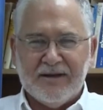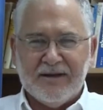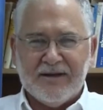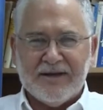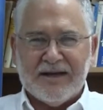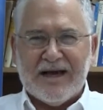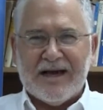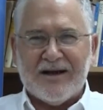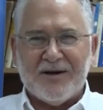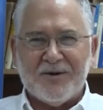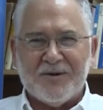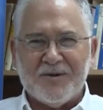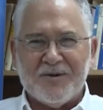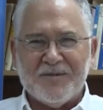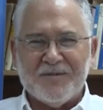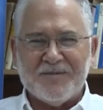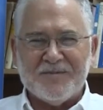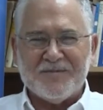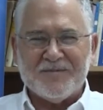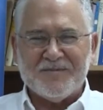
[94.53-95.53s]
Now,
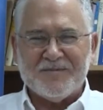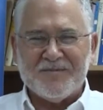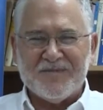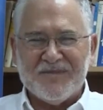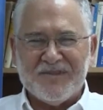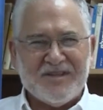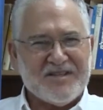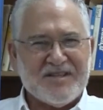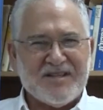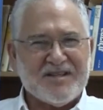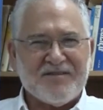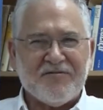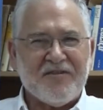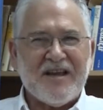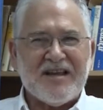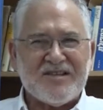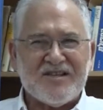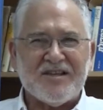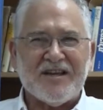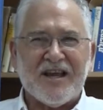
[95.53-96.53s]
this is
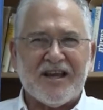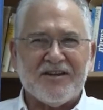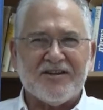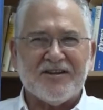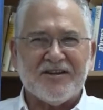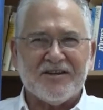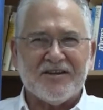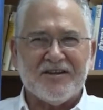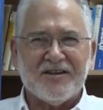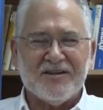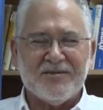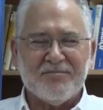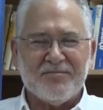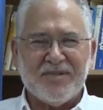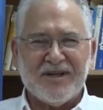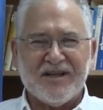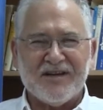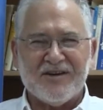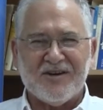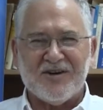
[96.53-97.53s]
fascinating
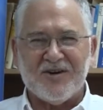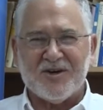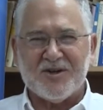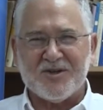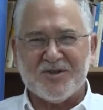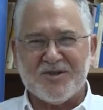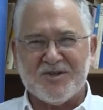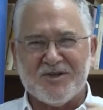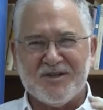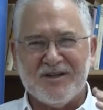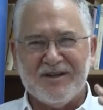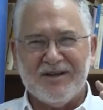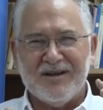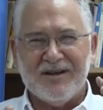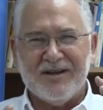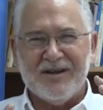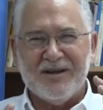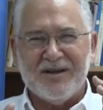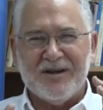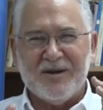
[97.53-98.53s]
because
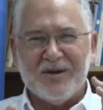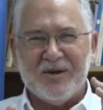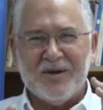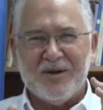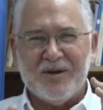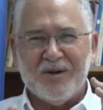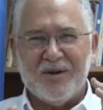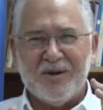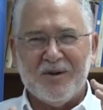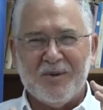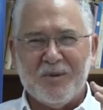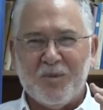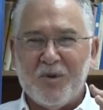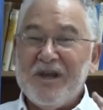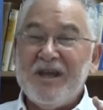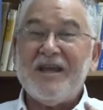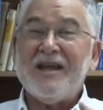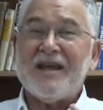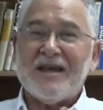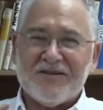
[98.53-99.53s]

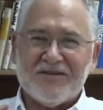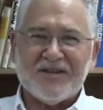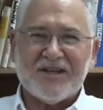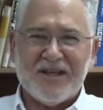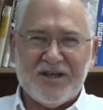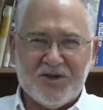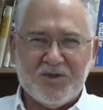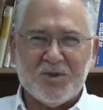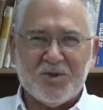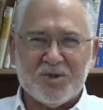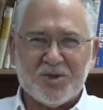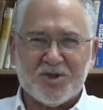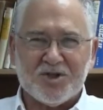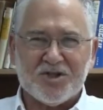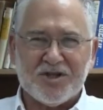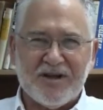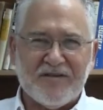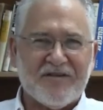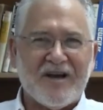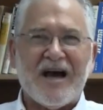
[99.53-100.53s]
we at
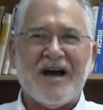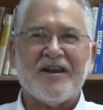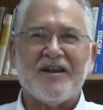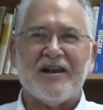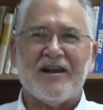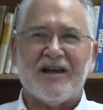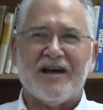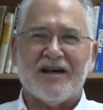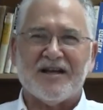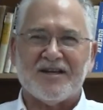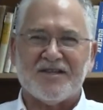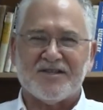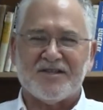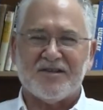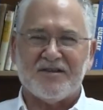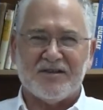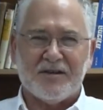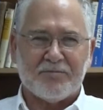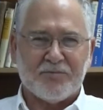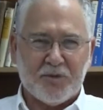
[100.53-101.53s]
Chidush have
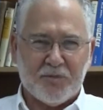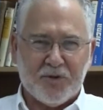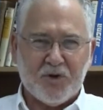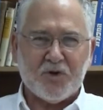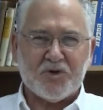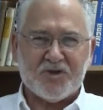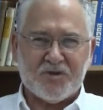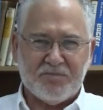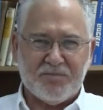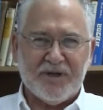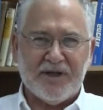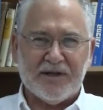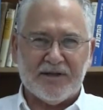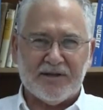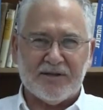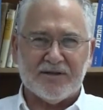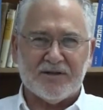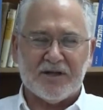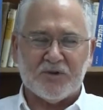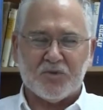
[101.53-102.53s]
analyzed the proposed
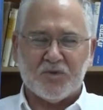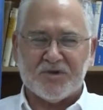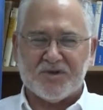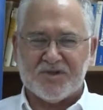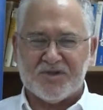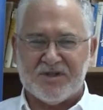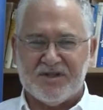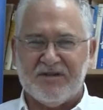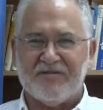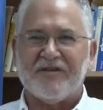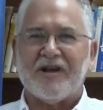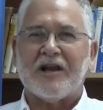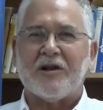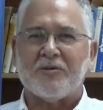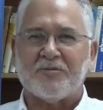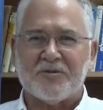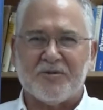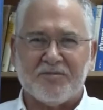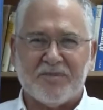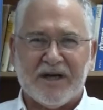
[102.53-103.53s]
bill that was
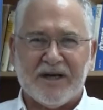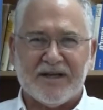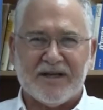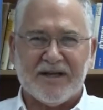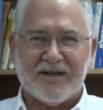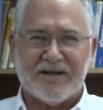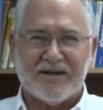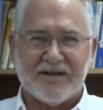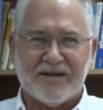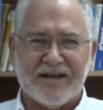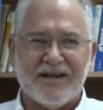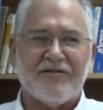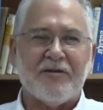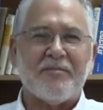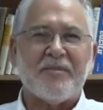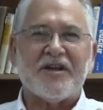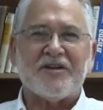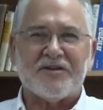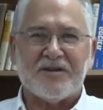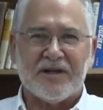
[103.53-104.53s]
developed by a
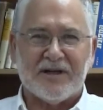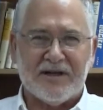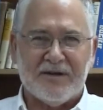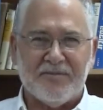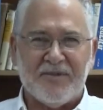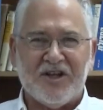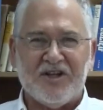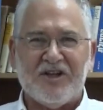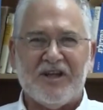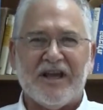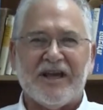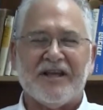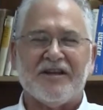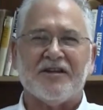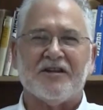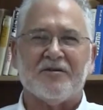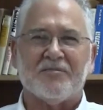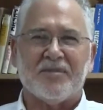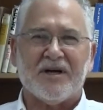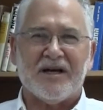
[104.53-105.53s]
governmental committee
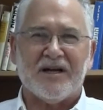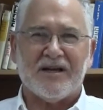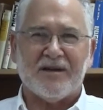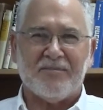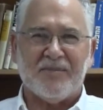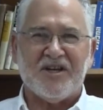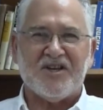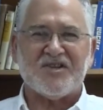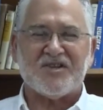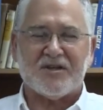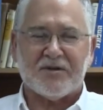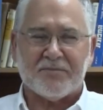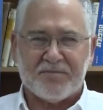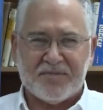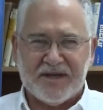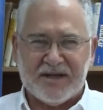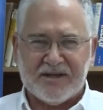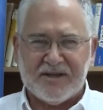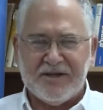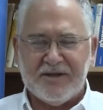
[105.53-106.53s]
headed by Minister
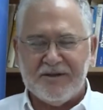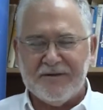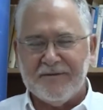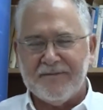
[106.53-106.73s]
Perry,